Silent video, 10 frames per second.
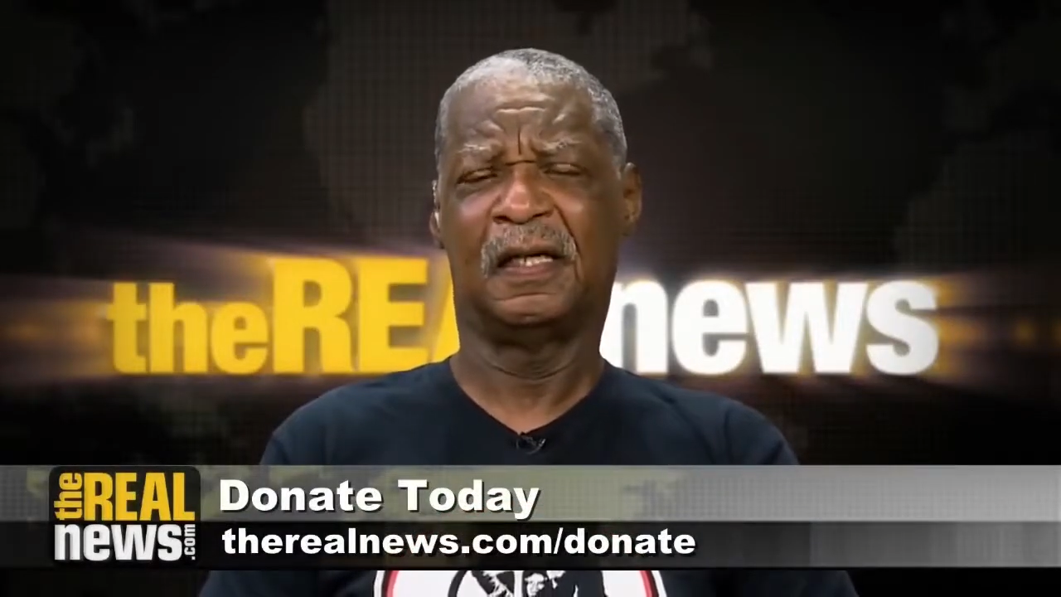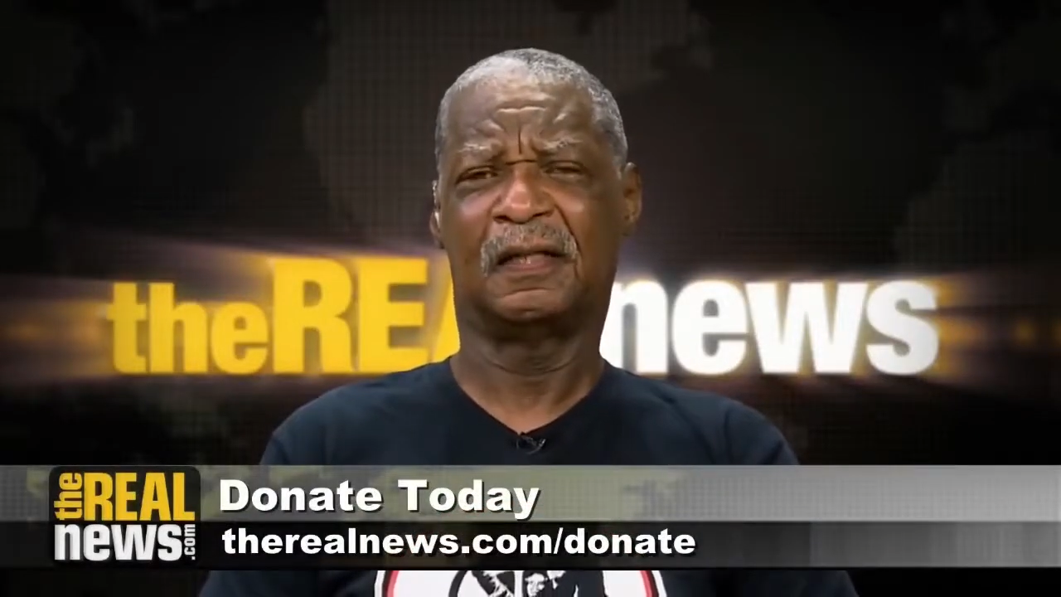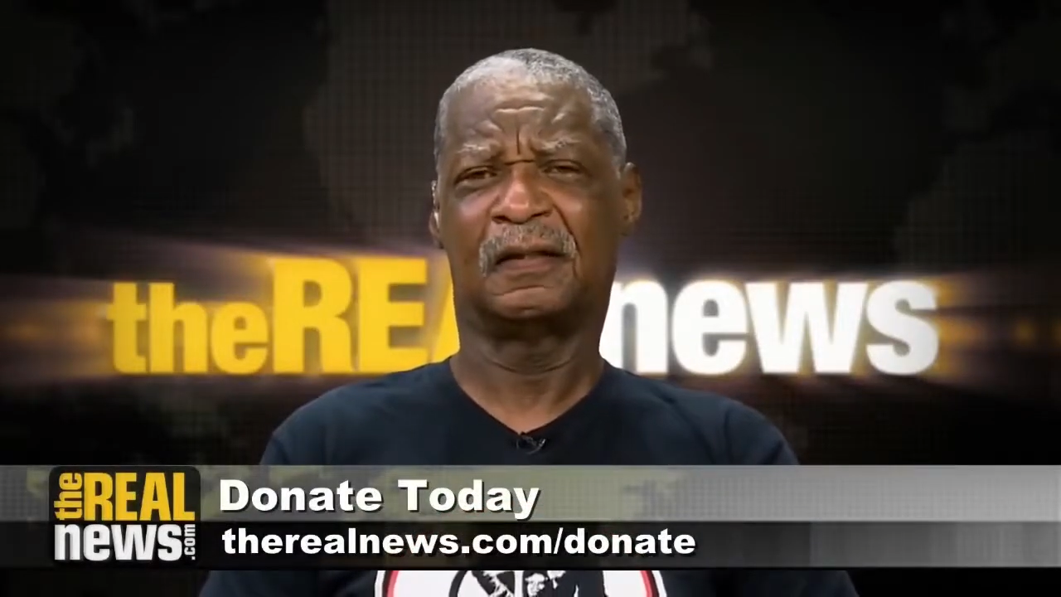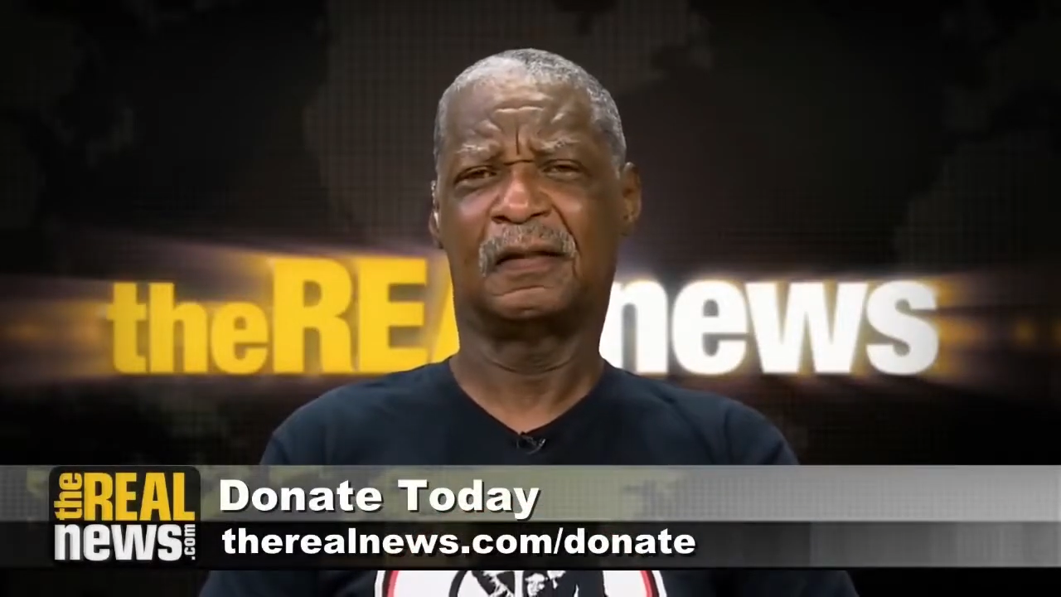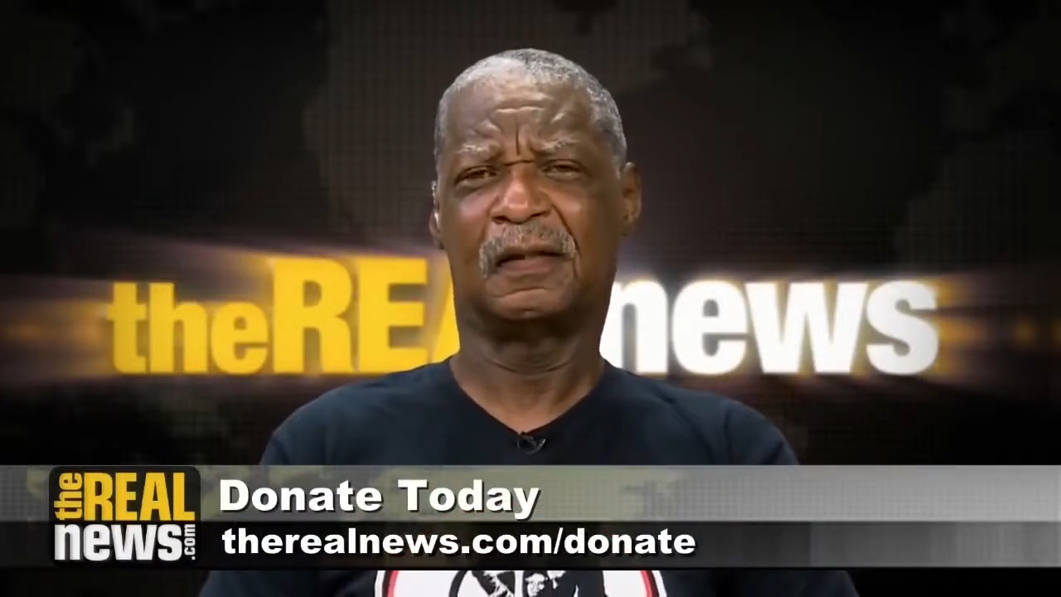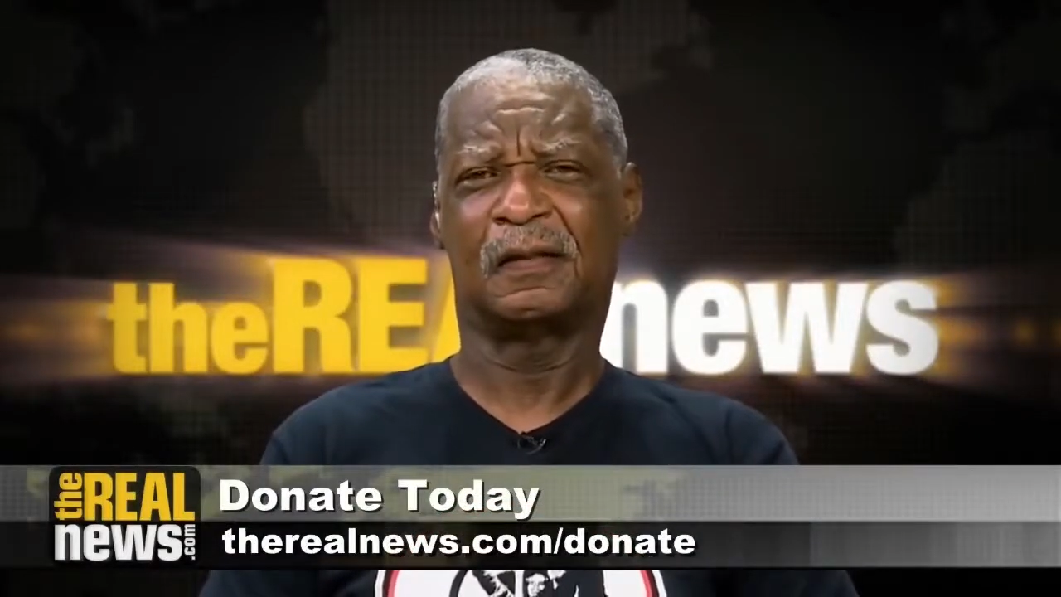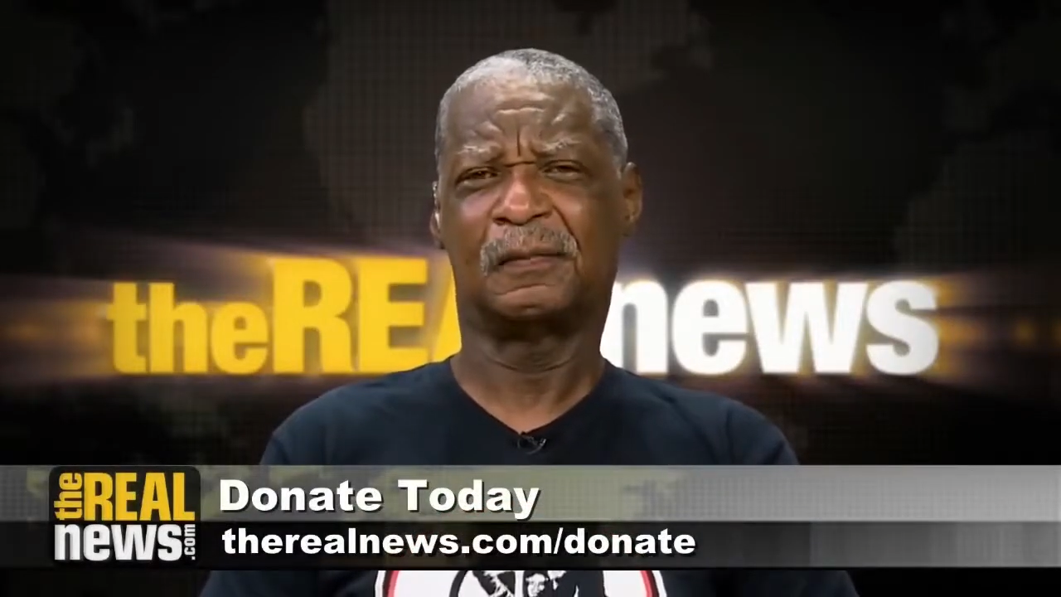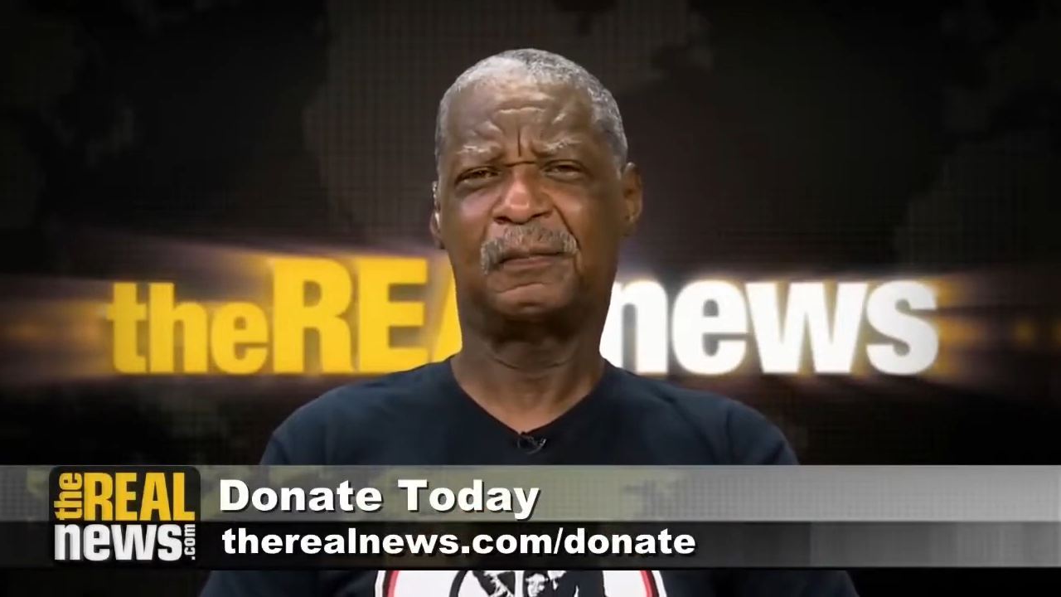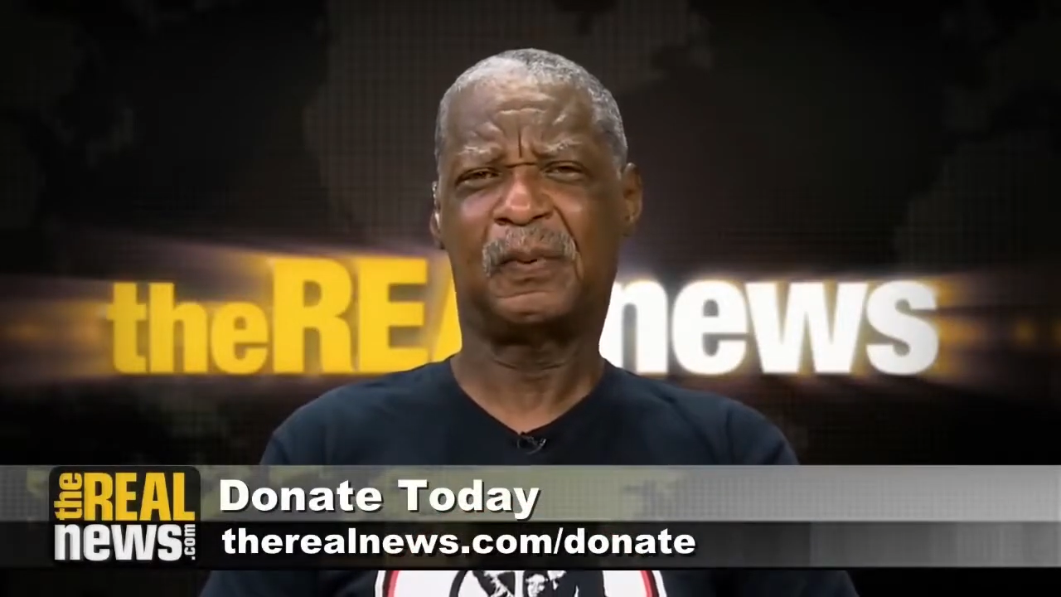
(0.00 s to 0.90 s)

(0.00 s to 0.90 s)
a